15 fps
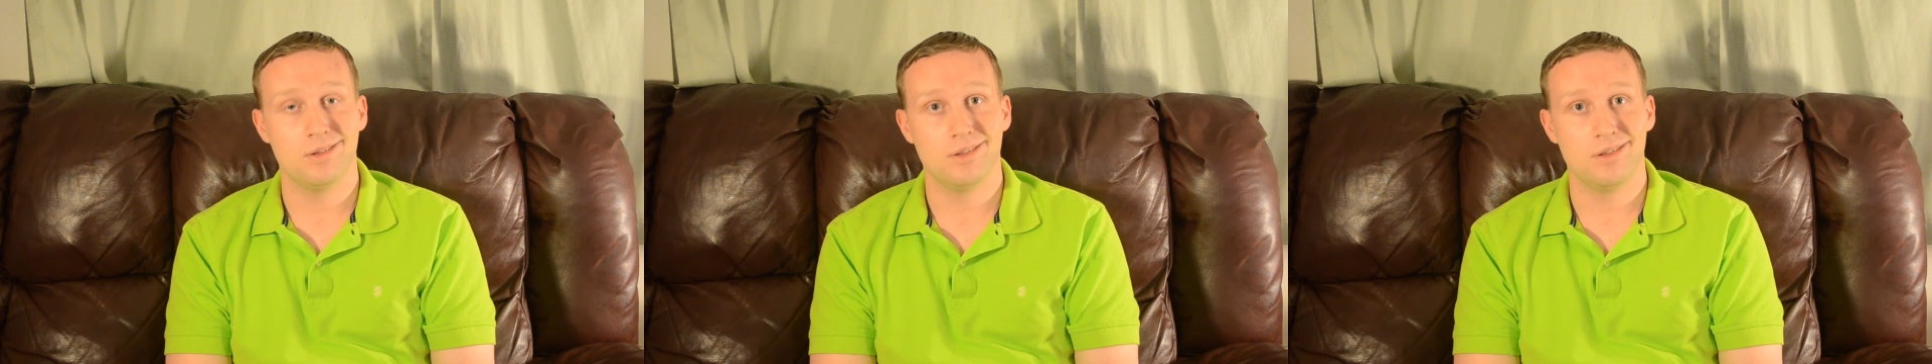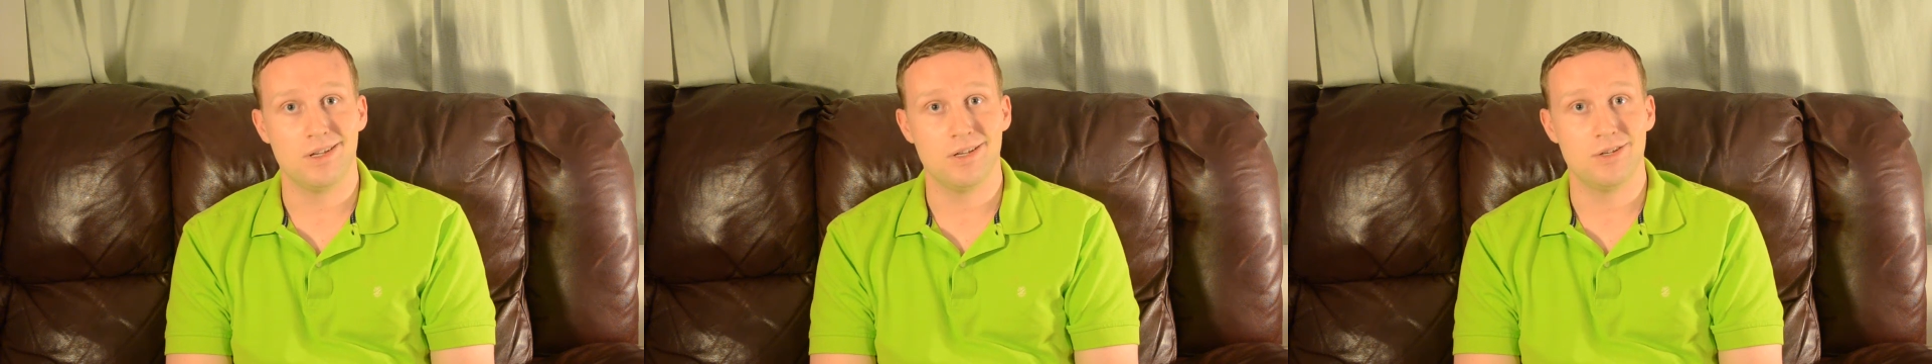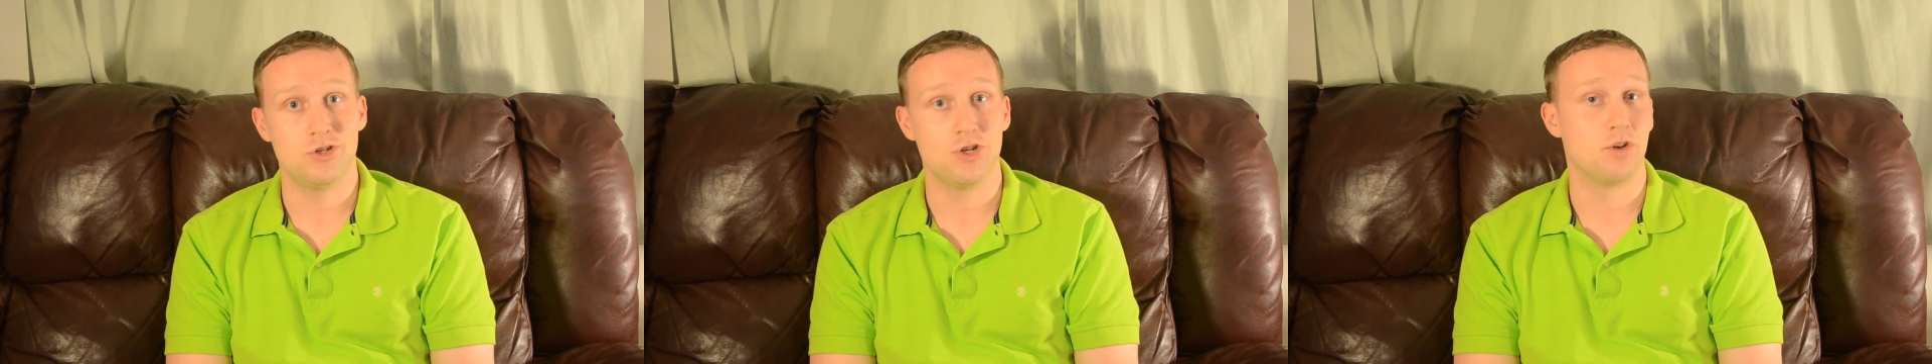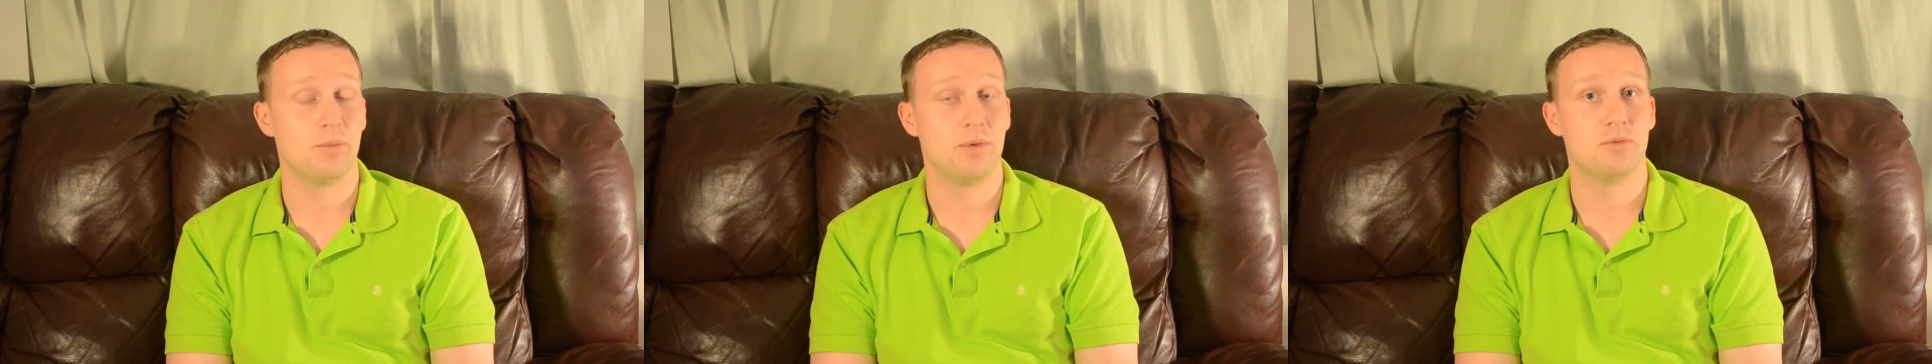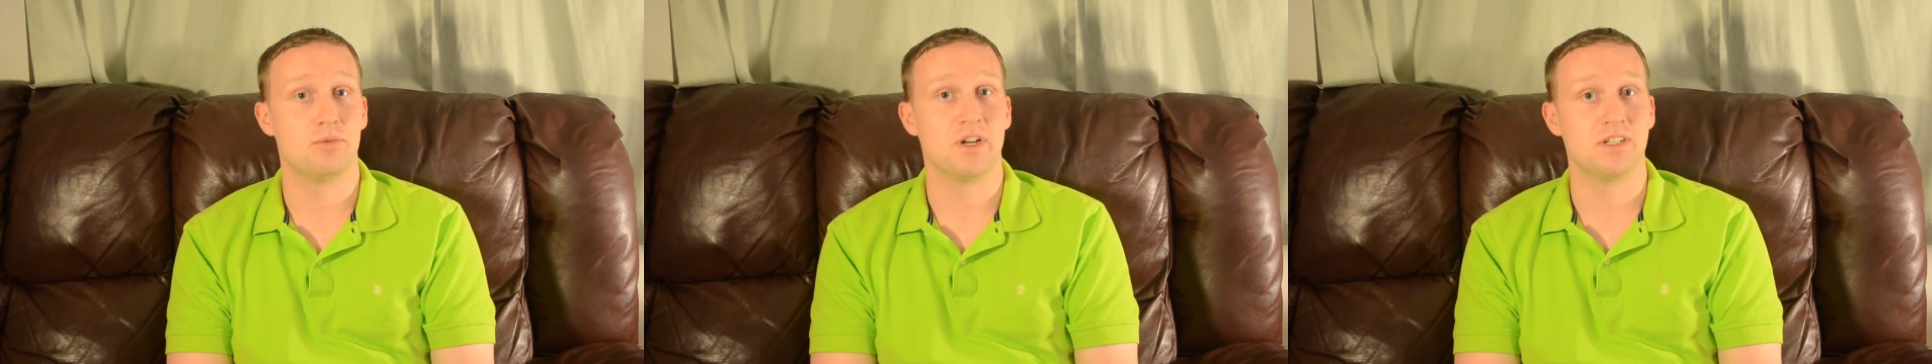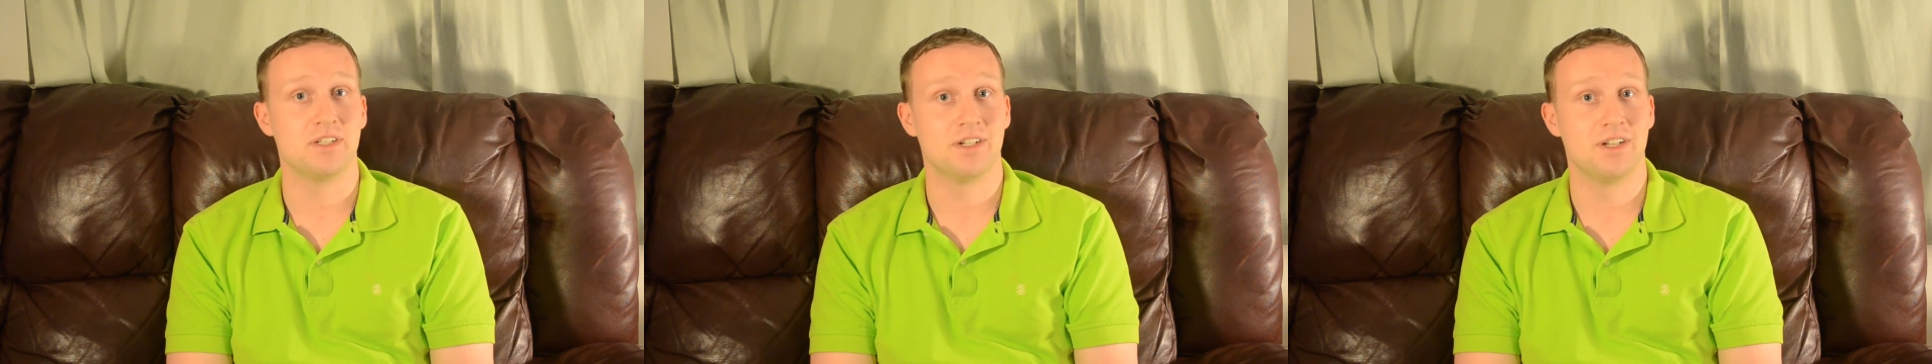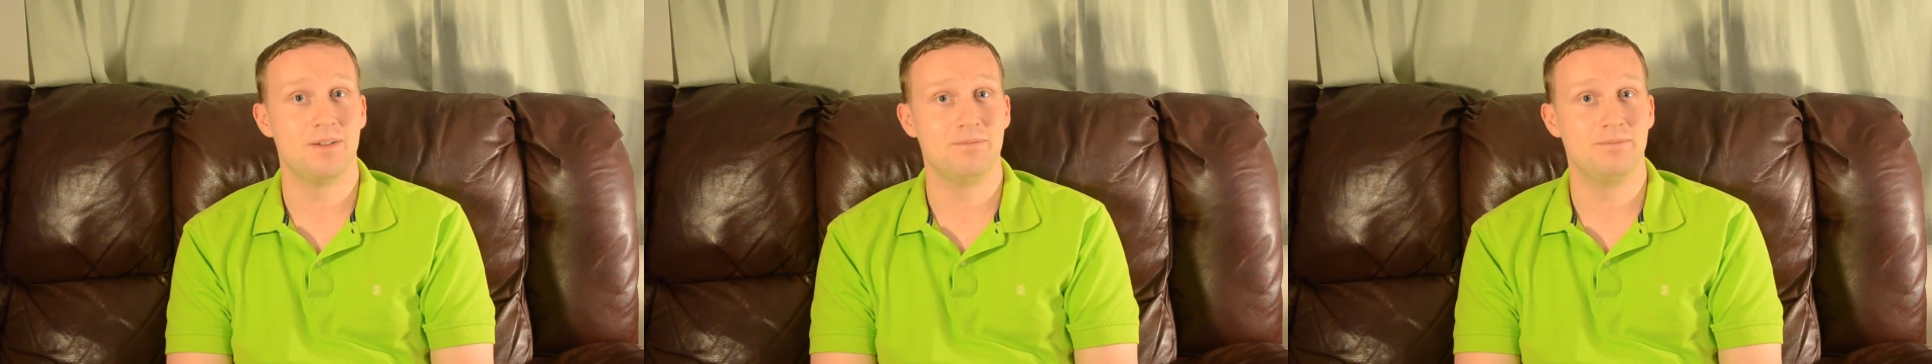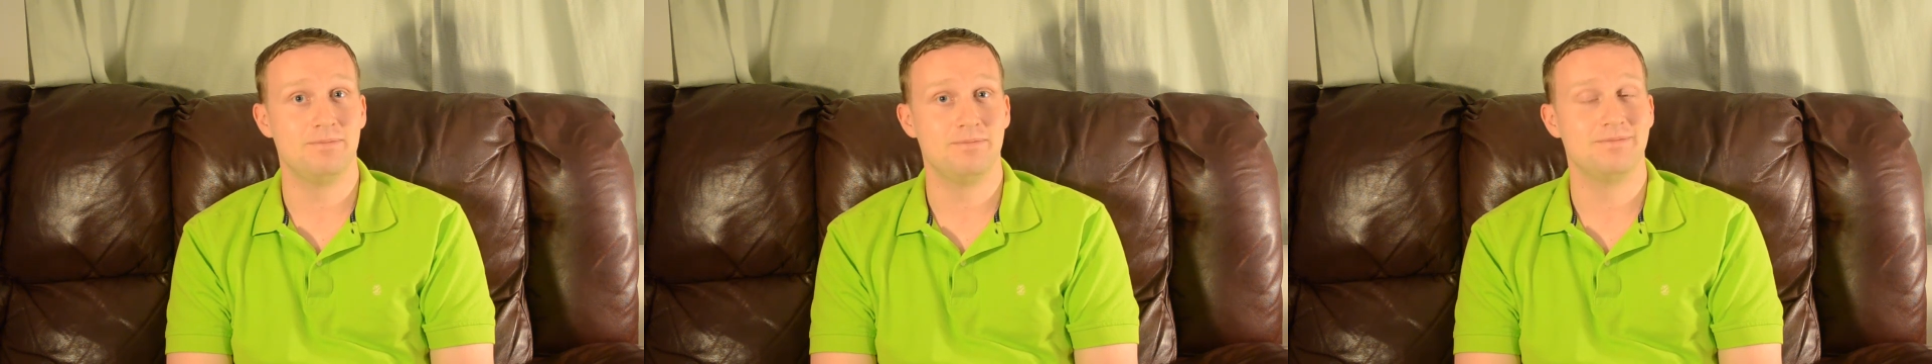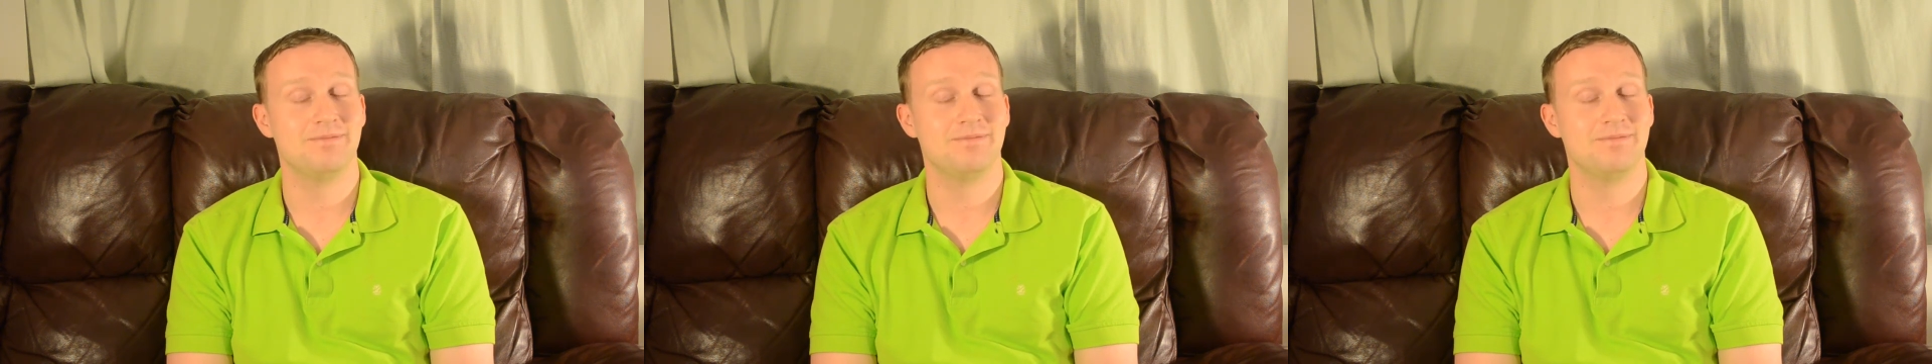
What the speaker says: the gentleman rings it up,